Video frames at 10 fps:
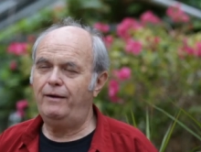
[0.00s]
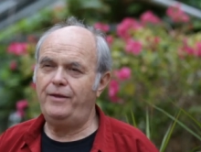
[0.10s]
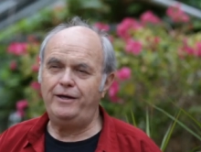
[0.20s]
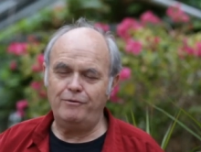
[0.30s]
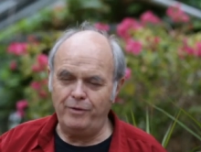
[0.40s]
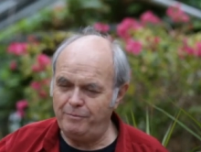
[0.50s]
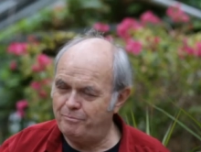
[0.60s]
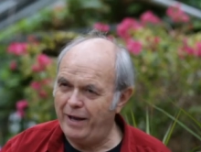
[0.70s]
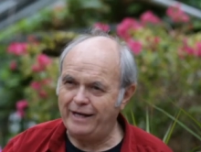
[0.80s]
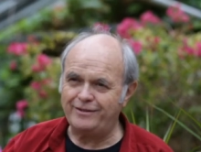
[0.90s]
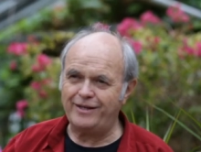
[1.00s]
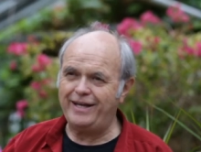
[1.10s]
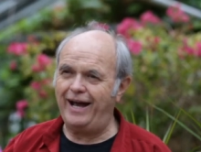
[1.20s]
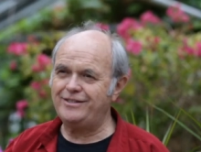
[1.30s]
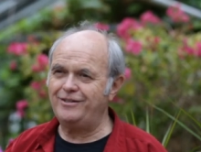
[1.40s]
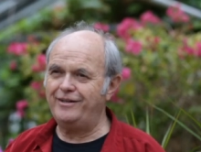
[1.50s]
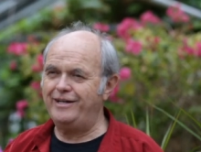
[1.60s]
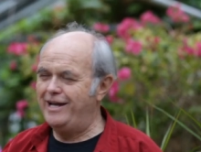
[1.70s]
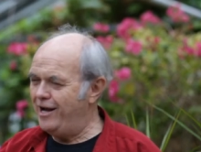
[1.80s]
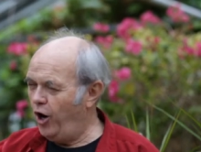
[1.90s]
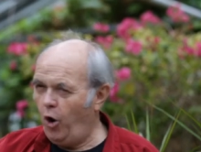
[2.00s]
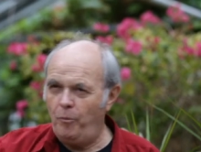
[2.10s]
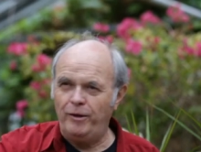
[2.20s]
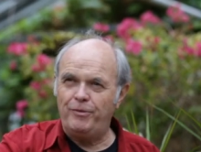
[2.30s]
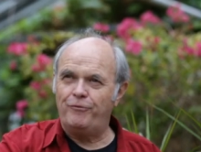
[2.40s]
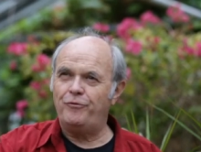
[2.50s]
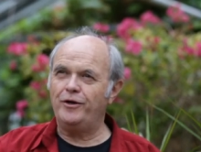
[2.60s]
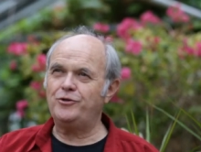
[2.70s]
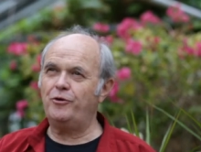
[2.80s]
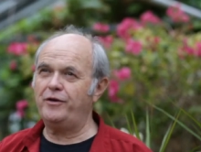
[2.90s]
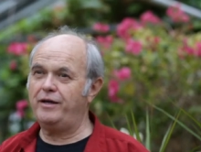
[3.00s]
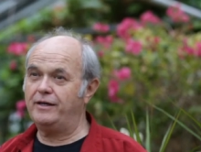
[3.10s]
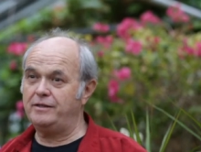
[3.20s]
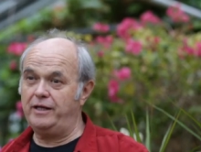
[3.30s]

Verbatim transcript: And then he went back to the castle and opened up the front door of the castle.